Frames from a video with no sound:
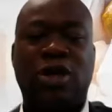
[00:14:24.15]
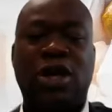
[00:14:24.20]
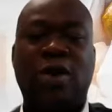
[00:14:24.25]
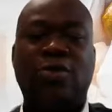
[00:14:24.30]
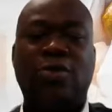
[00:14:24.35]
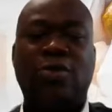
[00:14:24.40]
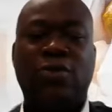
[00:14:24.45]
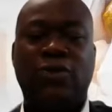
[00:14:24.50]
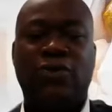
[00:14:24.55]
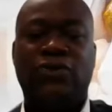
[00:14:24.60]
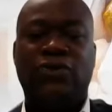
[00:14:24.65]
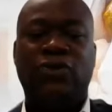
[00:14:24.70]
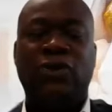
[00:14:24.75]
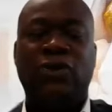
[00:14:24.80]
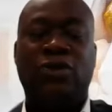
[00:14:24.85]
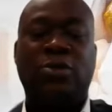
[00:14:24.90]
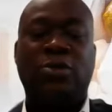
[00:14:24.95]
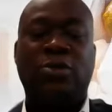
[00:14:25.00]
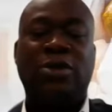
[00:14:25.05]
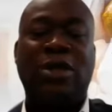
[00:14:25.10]
You can move to
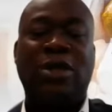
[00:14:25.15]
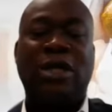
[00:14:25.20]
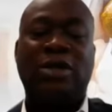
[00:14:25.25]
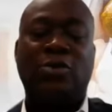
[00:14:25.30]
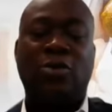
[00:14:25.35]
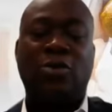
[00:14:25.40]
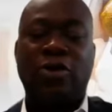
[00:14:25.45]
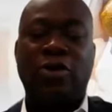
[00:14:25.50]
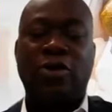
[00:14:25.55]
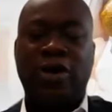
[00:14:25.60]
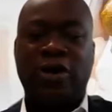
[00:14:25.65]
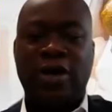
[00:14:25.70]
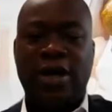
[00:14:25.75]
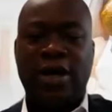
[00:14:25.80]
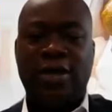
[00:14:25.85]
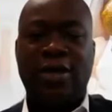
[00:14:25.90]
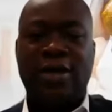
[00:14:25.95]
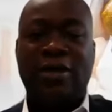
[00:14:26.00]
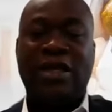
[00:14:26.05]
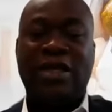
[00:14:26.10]
something that is more
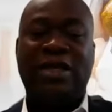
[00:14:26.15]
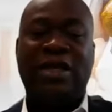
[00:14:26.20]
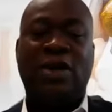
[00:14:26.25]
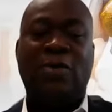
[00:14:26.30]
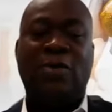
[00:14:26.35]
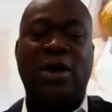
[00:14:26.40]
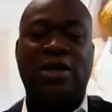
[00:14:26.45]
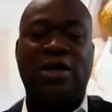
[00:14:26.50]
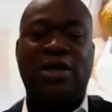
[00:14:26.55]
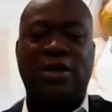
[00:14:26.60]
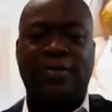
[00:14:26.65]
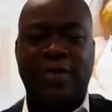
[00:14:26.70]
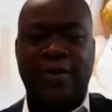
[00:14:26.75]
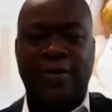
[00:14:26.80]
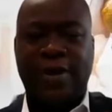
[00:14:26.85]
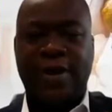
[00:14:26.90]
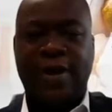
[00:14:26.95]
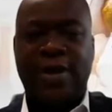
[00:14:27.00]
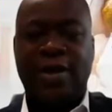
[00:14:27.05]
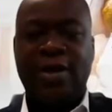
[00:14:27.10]
regulated, as a commercial
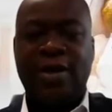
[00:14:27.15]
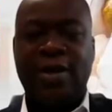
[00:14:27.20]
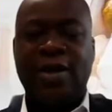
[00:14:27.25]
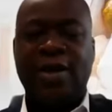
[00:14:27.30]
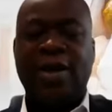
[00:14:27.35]
paper.